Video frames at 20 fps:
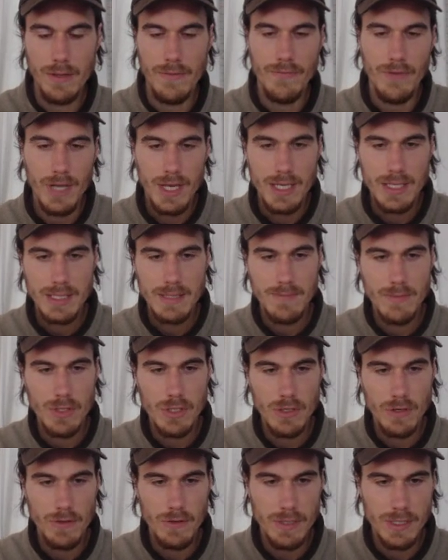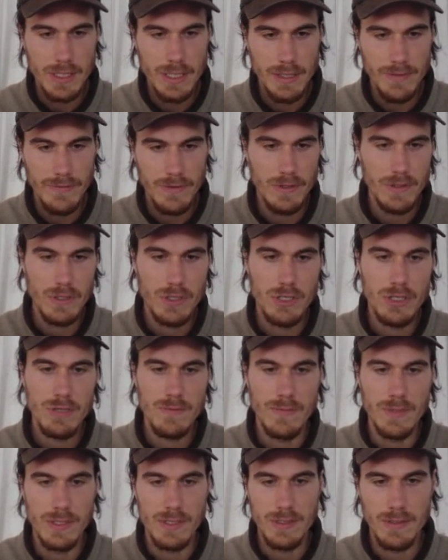the vast majority of
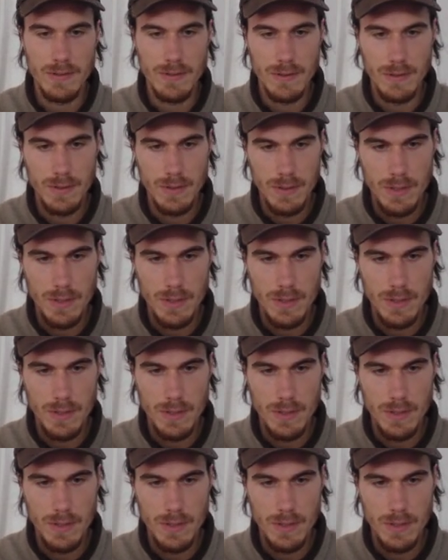consumers